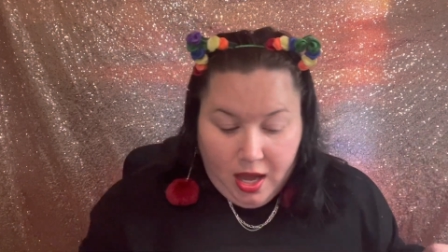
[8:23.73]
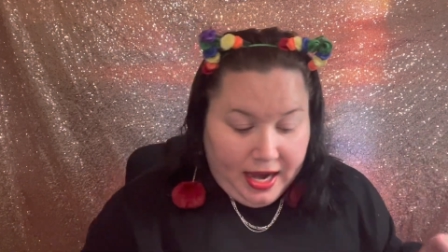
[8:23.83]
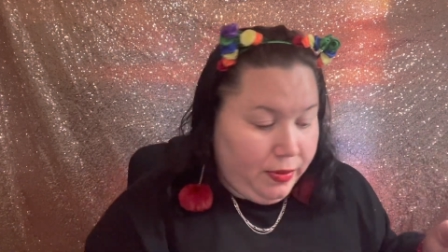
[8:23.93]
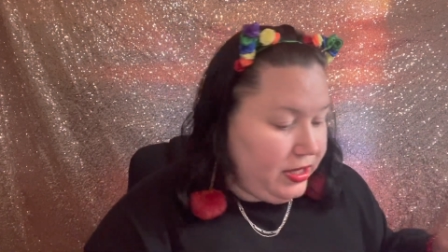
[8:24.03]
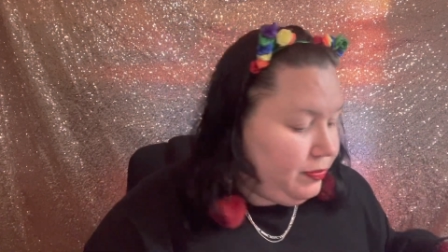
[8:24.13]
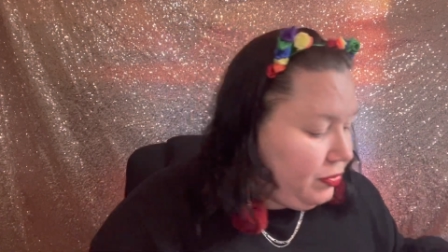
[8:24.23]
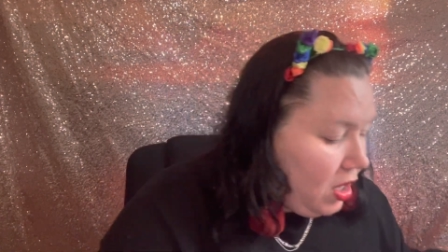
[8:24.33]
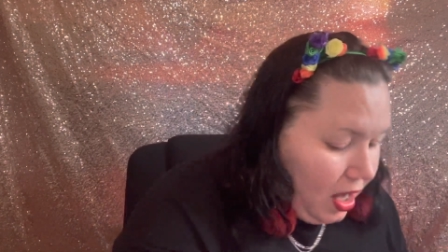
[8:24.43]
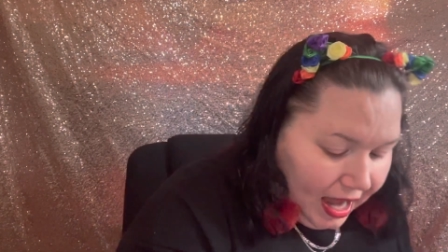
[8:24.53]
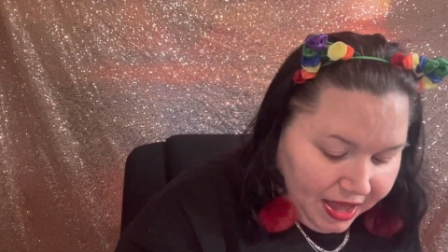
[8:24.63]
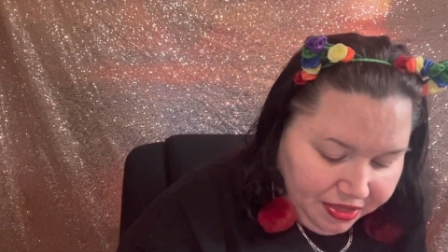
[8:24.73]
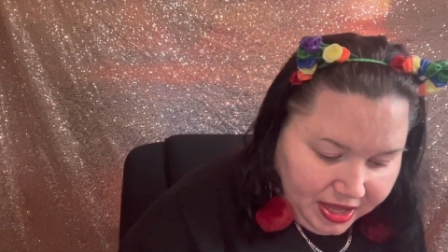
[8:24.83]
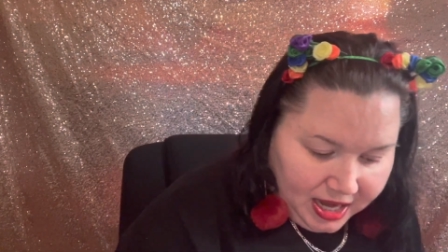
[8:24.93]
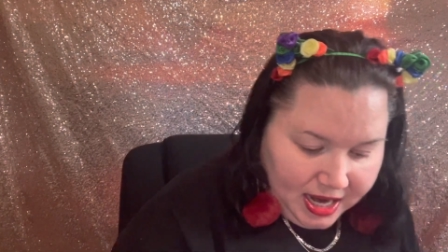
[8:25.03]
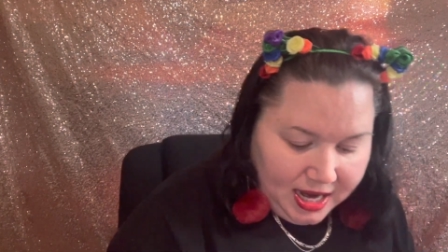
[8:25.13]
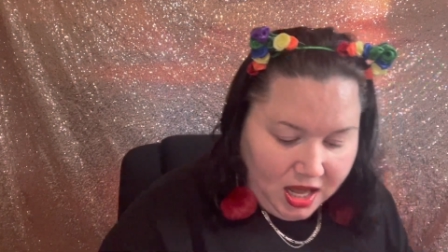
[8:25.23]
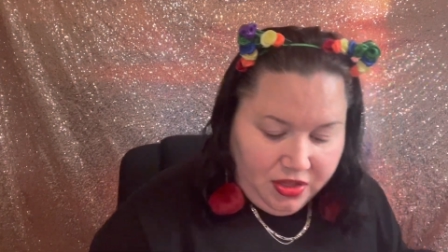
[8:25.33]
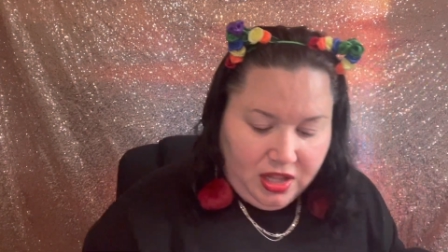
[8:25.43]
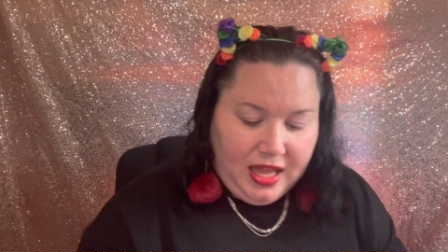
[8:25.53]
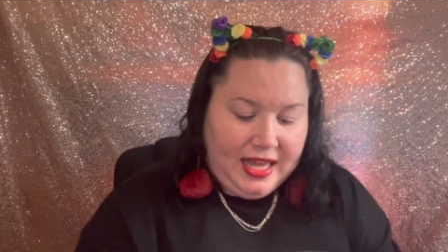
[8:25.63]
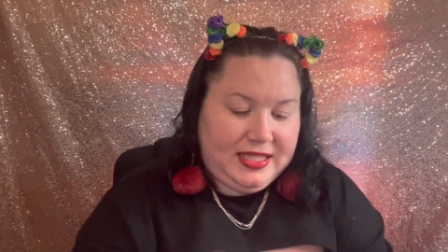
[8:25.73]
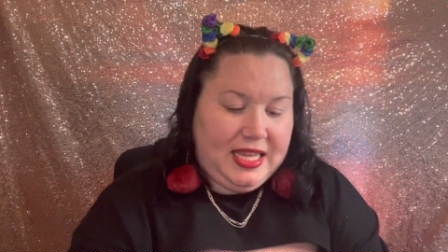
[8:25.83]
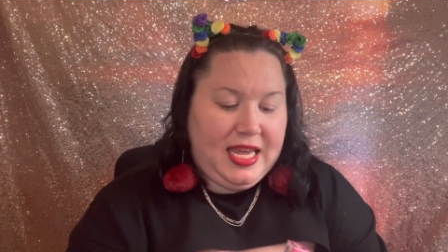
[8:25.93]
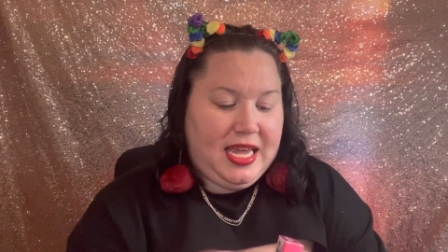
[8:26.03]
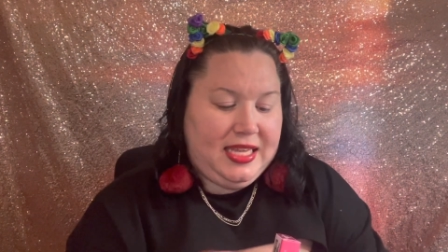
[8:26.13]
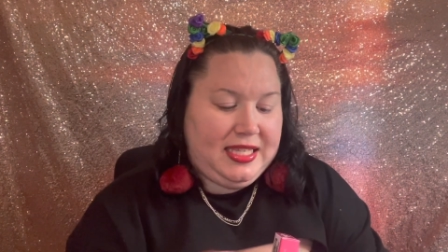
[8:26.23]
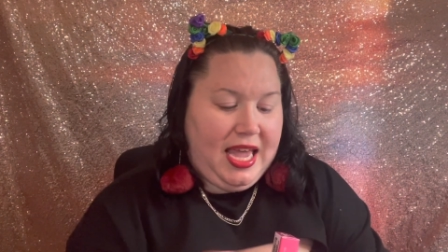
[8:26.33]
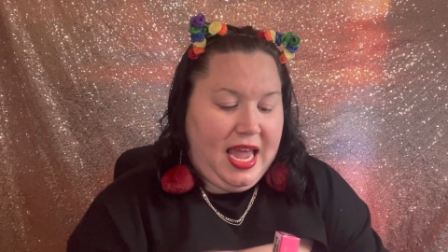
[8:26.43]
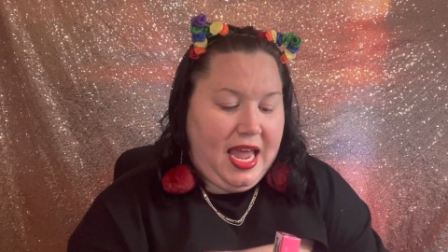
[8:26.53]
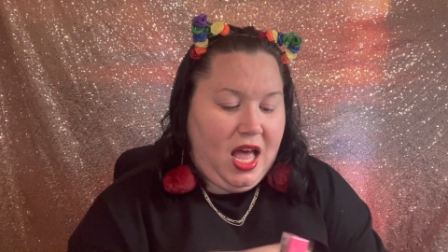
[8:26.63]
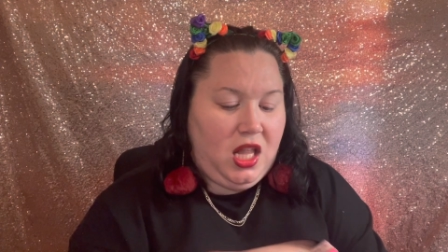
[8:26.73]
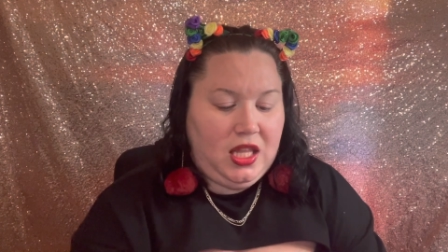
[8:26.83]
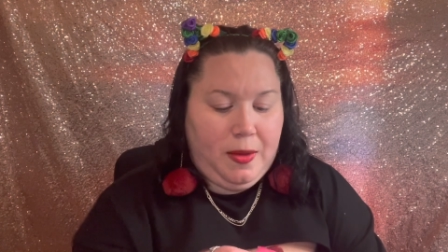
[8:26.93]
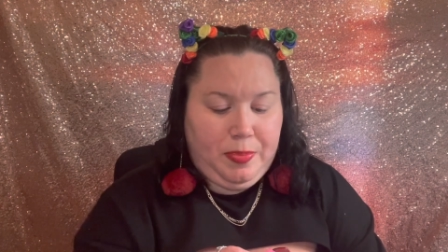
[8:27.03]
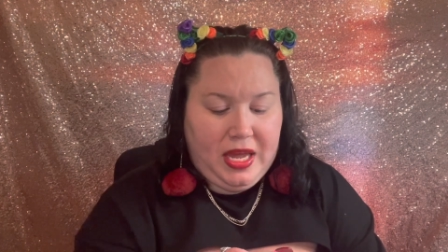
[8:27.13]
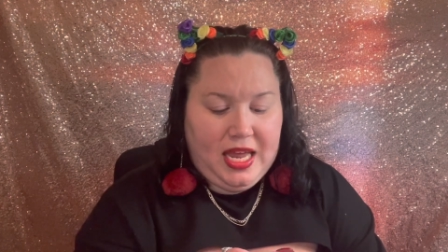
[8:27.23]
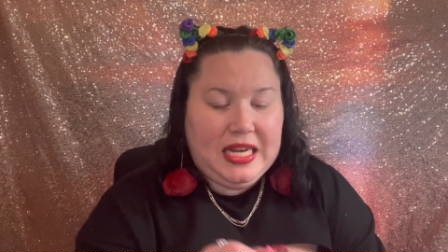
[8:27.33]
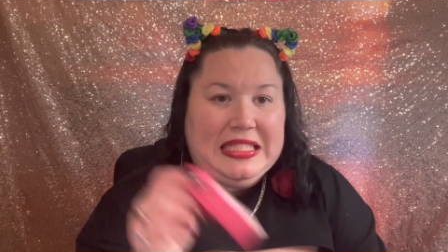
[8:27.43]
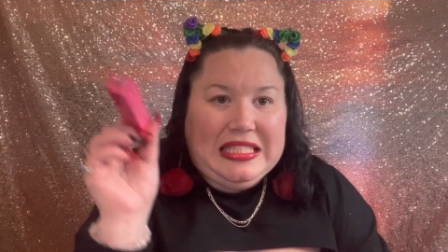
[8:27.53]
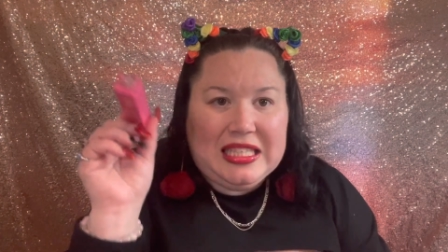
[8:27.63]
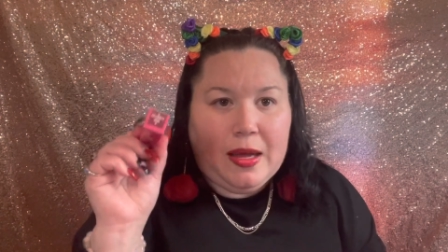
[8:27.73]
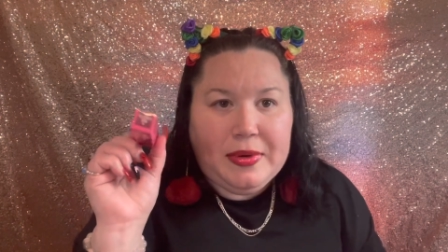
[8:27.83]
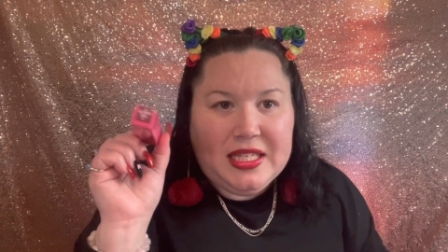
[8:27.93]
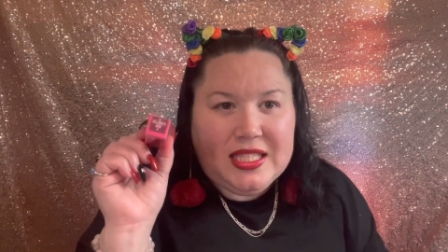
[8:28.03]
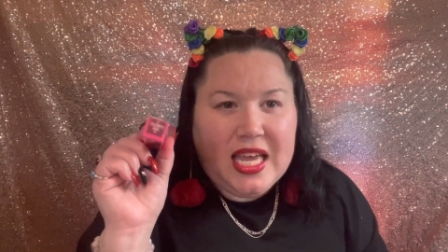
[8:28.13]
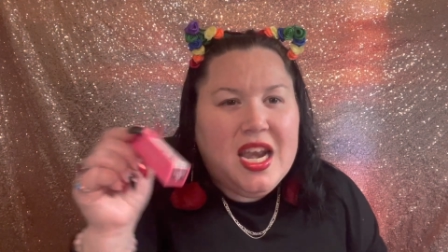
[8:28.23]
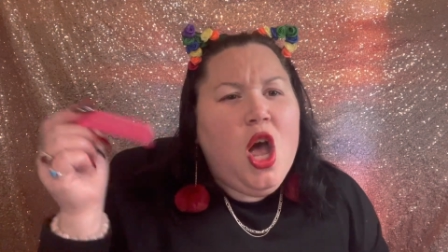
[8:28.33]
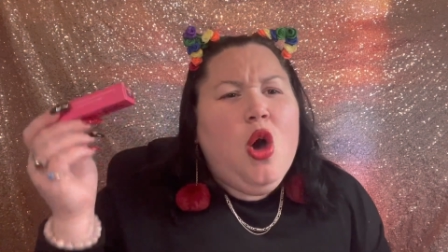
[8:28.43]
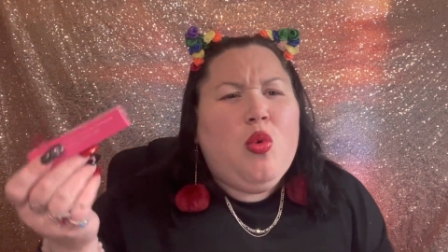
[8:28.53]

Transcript: Anyways, and then the last thing is a lip in Celebrity Skin.